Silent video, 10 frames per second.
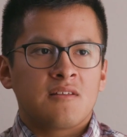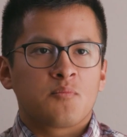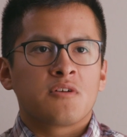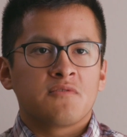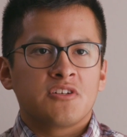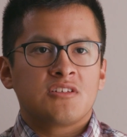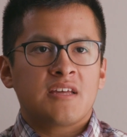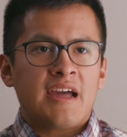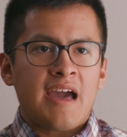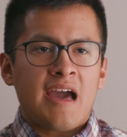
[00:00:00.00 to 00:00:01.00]
the privilege
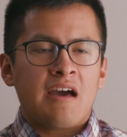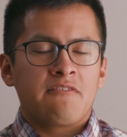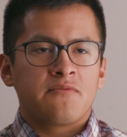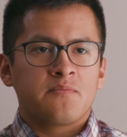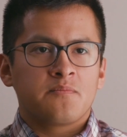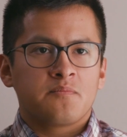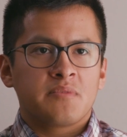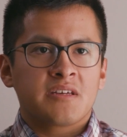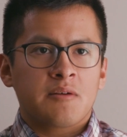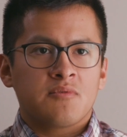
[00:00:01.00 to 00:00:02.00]
that I have
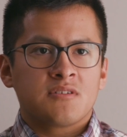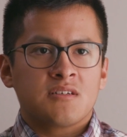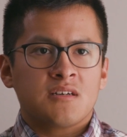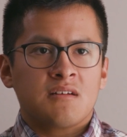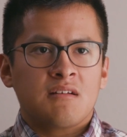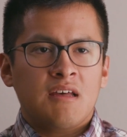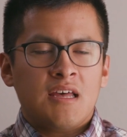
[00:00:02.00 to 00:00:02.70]
being able to